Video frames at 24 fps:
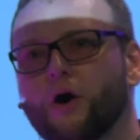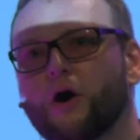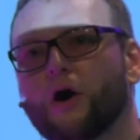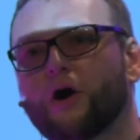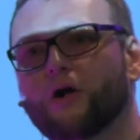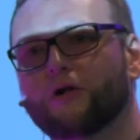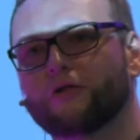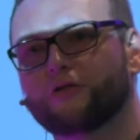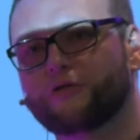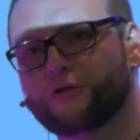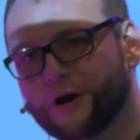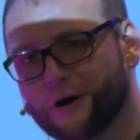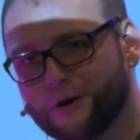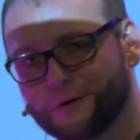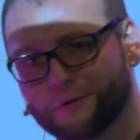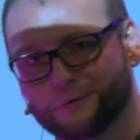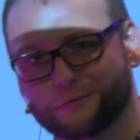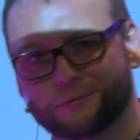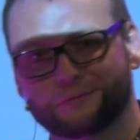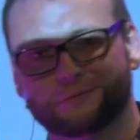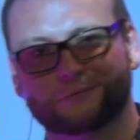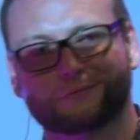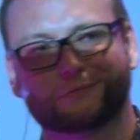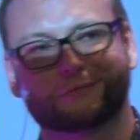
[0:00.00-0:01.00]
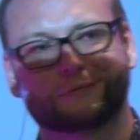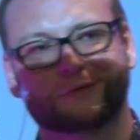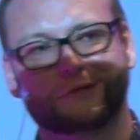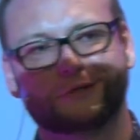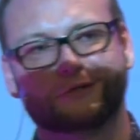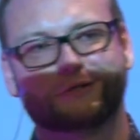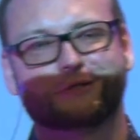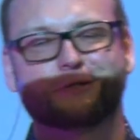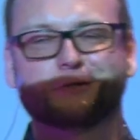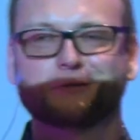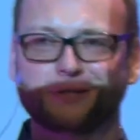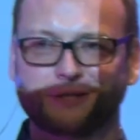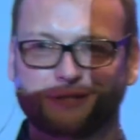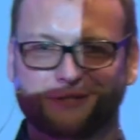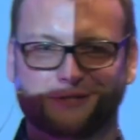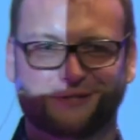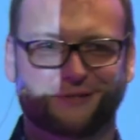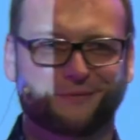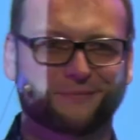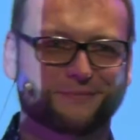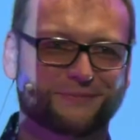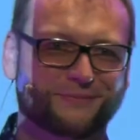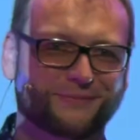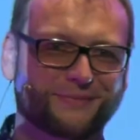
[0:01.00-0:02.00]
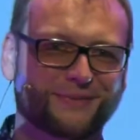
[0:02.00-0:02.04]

Although, it's not easy.